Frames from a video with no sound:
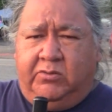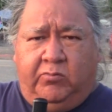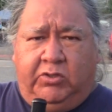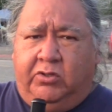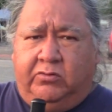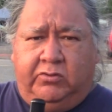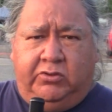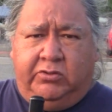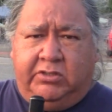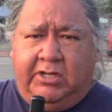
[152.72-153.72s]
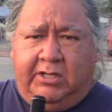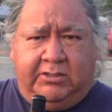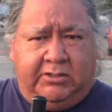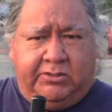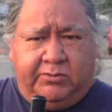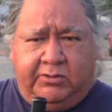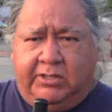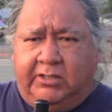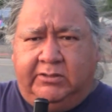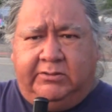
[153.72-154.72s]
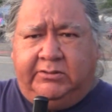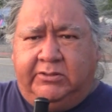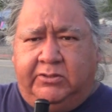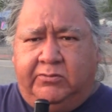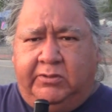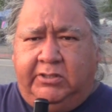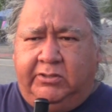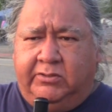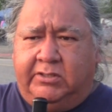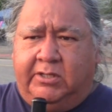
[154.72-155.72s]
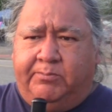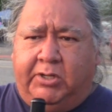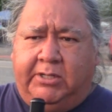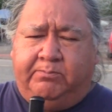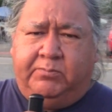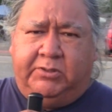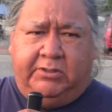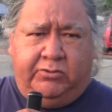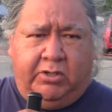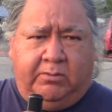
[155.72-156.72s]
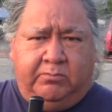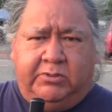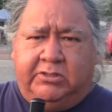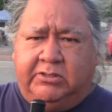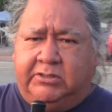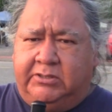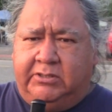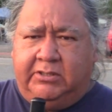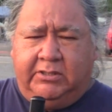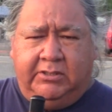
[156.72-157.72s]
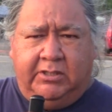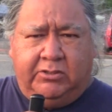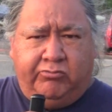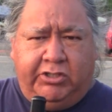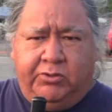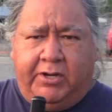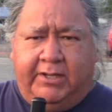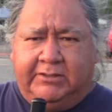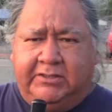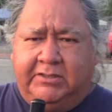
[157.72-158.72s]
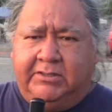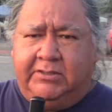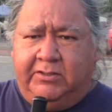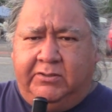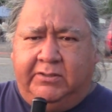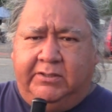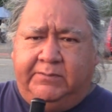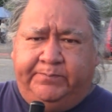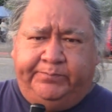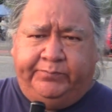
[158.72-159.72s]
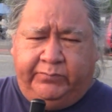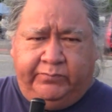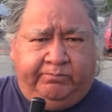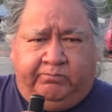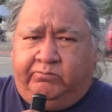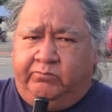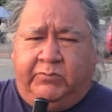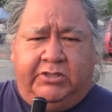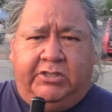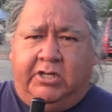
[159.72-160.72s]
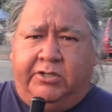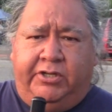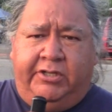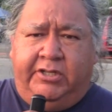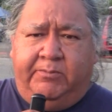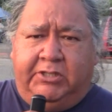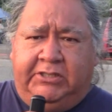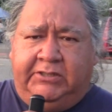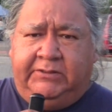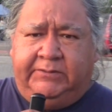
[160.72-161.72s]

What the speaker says: we don't use guns, nothing. We use our pipes, drums, sweet grasses, and it's not hurting anybody.